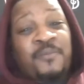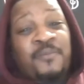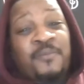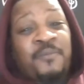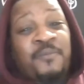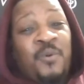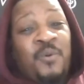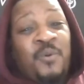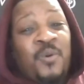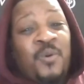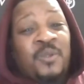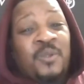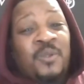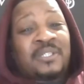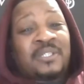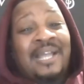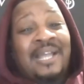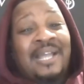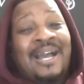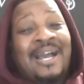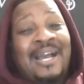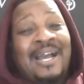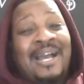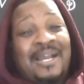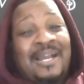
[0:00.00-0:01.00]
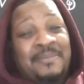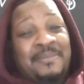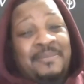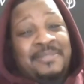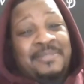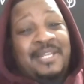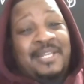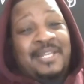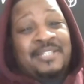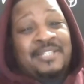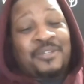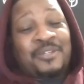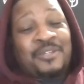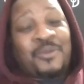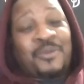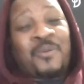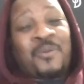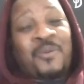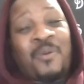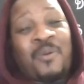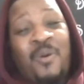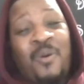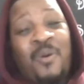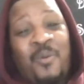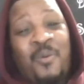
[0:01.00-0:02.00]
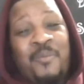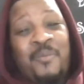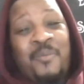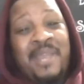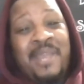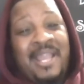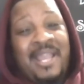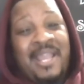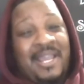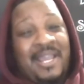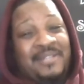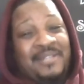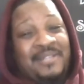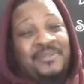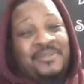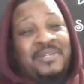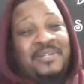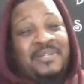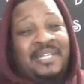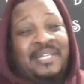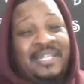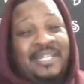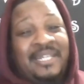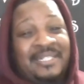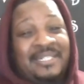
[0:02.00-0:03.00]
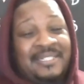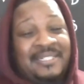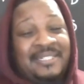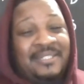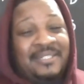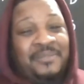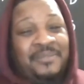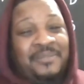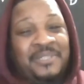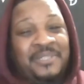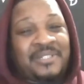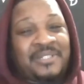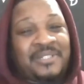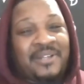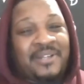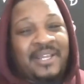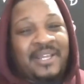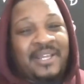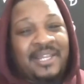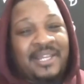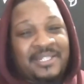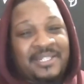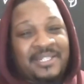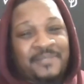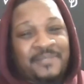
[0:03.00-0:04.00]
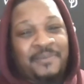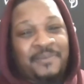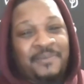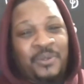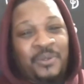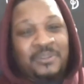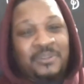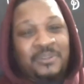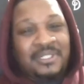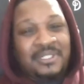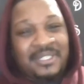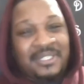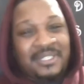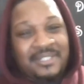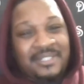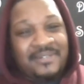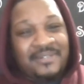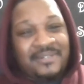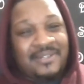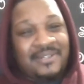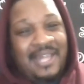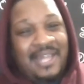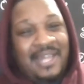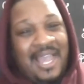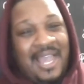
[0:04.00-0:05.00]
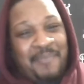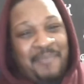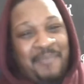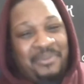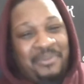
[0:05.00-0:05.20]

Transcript: four times as a grown man. You can't sit with your hands folded in your lap.